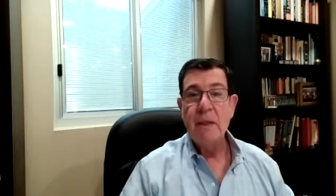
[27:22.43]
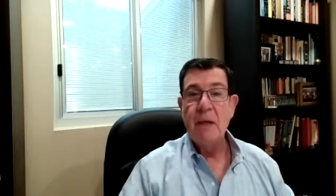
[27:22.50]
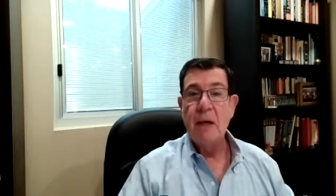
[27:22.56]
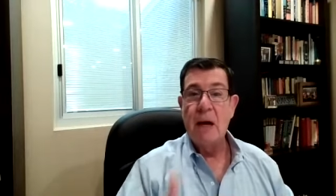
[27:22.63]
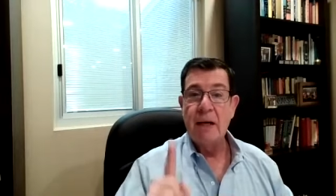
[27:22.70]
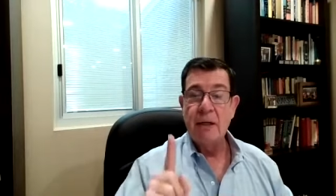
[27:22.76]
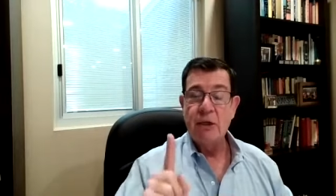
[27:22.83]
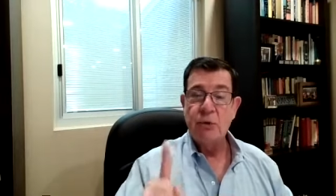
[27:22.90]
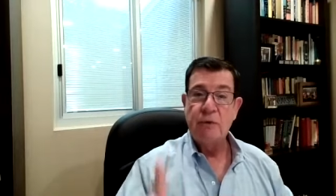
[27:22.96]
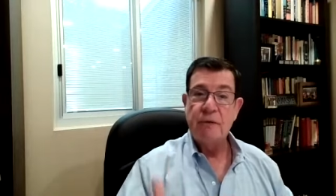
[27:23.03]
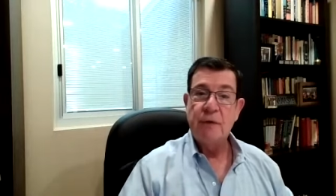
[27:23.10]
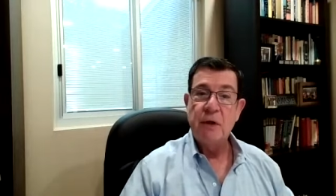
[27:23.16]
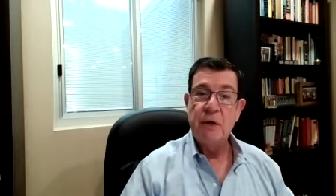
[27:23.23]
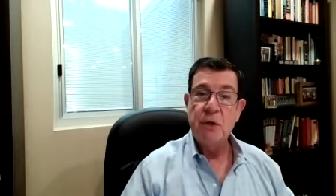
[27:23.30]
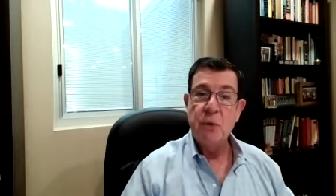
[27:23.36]
God is
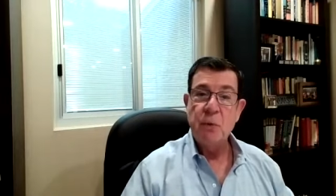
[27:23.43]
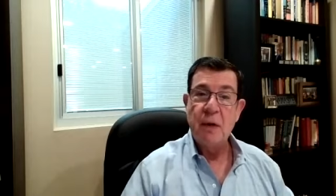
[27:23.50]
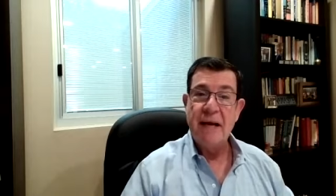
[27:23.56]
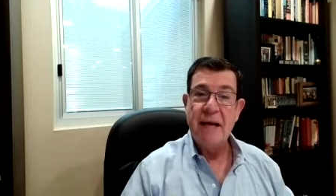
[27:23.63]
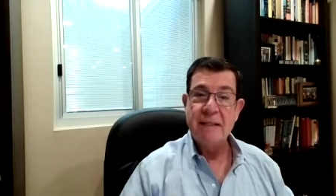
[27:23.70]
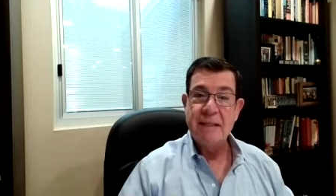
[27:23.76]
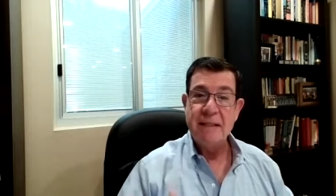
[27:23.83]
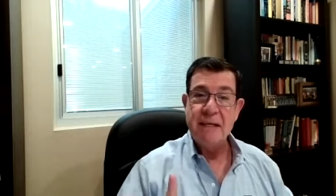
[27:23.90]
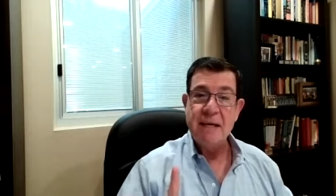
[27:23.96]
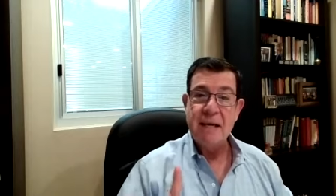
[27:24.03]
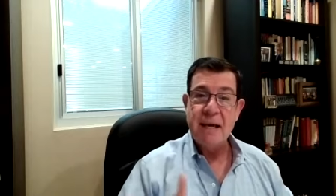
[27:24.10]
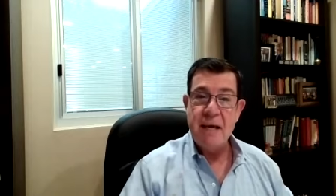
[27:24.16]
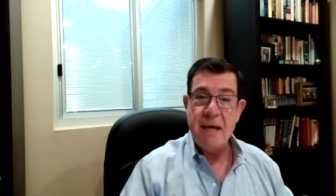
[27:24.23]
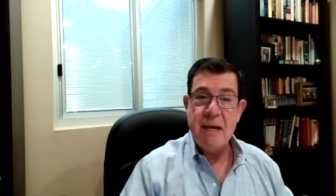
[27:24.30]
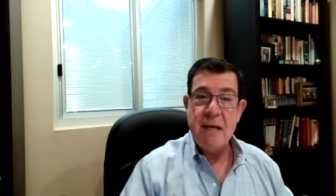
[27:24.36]
referred to as the
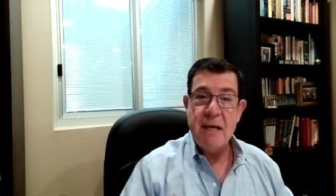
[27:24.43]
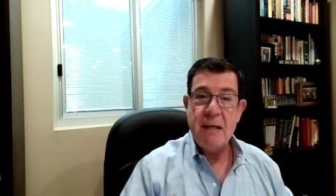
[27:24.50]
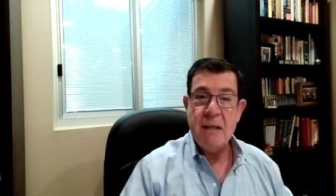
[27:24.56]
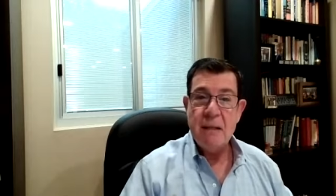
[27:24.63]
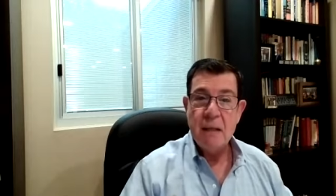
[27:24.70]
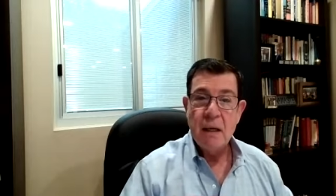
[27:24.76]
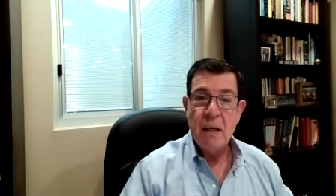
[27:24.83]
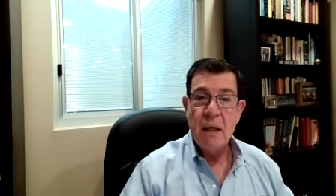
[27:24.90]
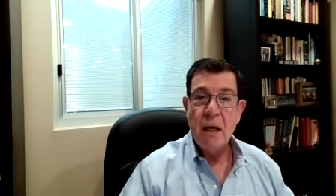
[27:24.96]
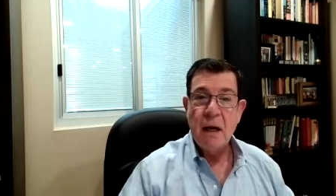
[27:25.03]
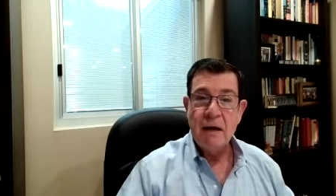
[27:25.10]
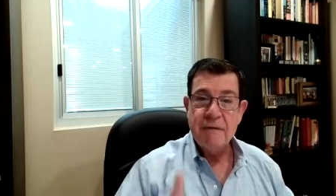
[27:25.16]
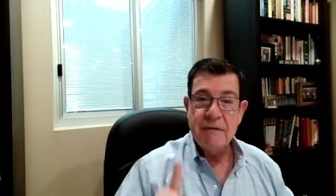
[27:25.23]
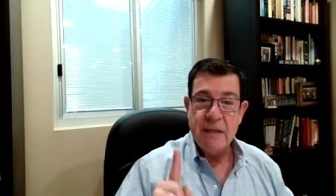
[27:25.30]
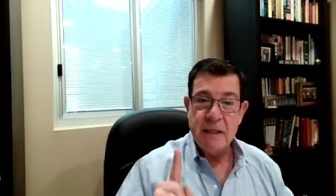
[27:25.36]
king
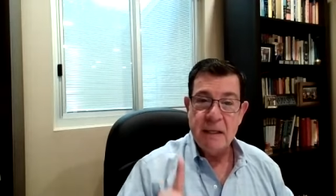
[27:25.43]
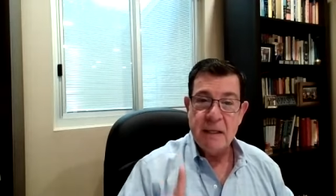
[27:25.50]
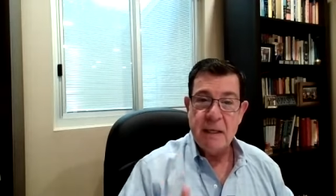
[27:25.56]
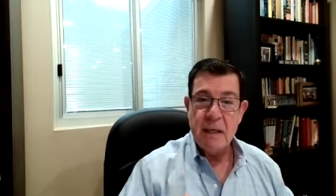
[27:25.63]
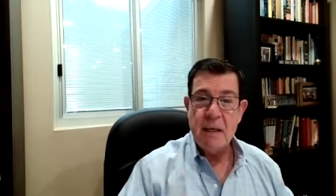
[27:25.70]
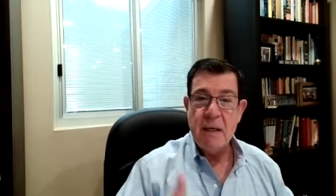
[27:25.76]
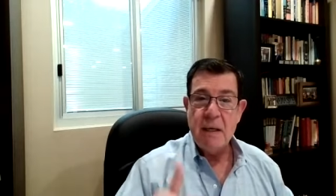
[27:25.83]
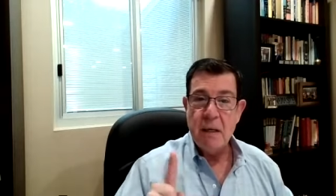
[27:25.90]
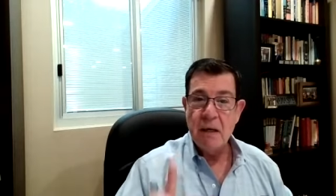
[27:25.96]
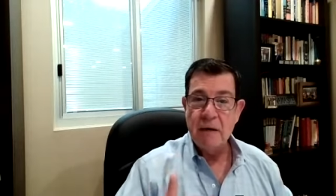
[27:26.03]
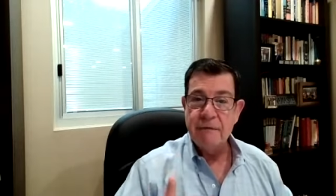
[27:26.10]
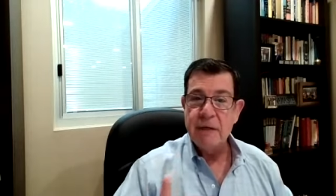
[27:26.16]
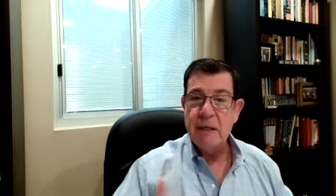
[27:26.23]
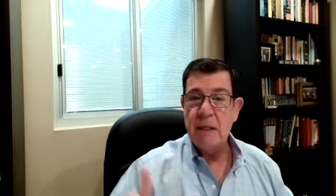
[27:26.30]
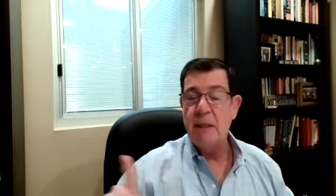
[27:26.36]
of the king
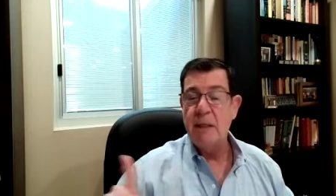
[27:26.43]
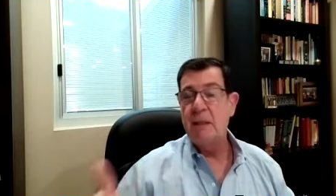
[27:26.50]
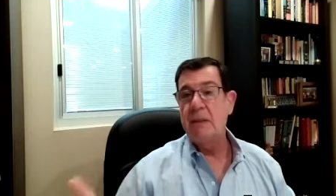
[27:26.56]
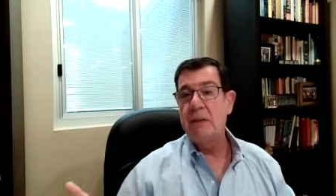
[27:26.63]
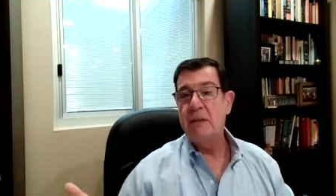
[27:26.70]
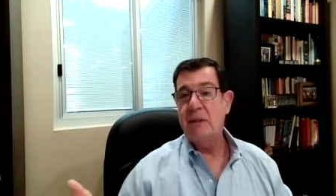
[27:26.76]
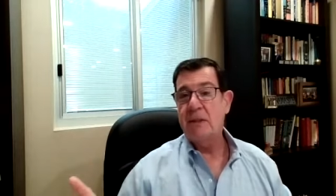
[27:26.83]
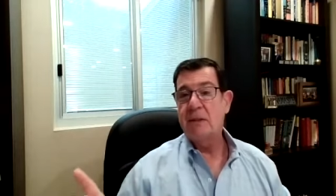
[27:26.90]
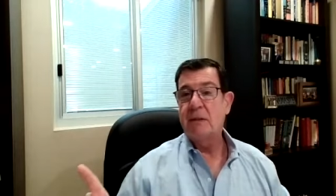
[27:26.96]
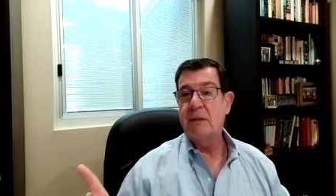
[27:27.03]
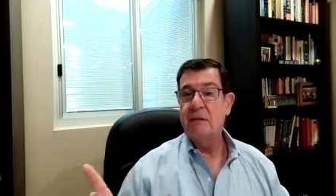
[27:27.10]
of kings.